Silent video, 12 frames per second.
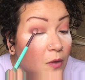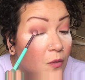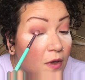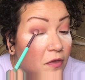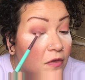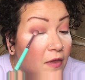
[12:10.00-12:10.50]

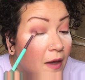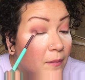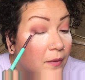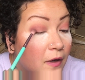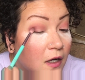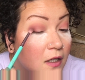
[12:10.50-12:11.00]
with
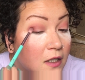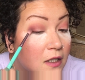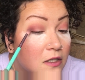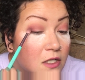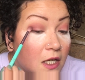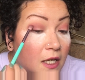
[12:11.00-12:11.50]
that
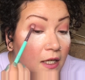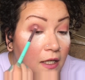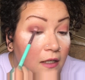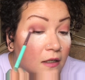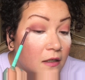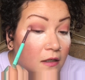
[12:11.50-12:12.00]
burgundy
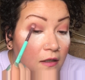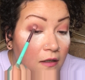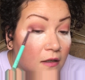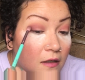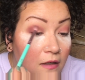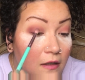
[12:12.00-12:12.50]
shade.
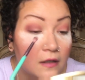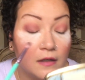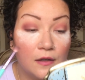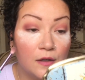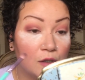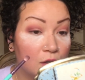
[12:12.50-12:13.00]

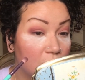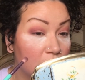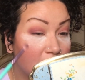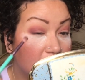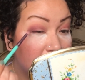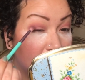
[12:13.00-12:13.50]

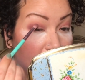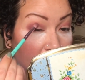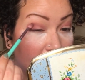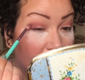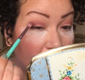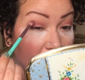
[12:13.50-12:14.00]
Just
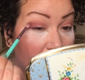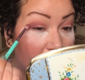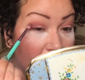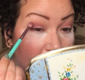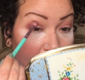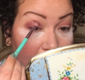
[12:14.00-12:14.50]
deepening
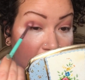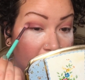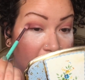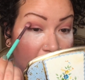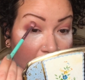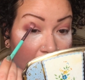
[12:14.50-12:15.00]
up
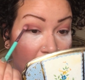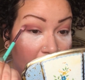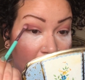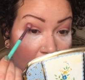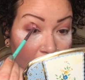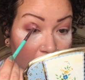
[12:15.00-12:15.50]
the
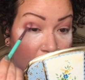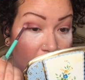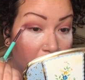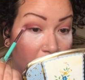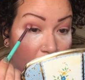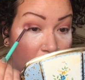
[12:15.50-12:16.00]

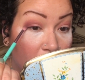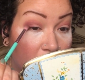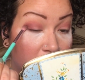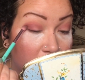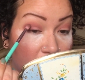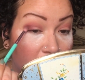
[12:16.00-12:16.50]
outer
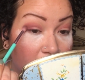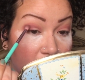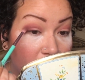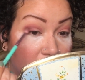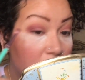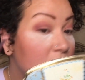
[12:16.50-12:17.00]
portion
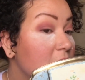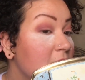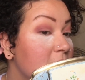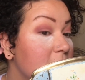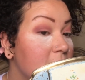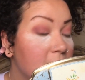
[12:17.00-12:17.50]
of the
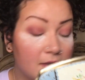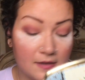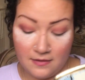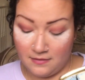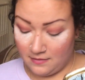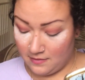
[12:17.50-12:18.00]
crease.
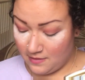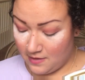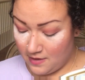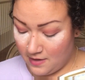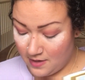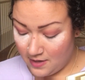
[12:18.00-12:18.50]

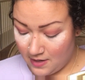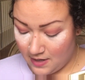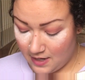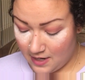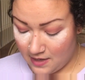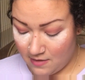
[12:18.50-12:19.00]

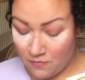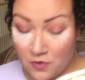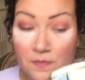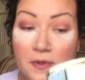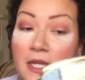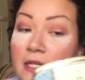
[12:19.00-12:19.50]
And then
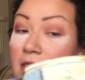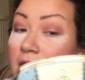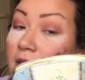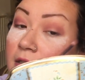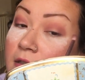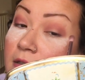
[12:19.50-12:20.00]
repeat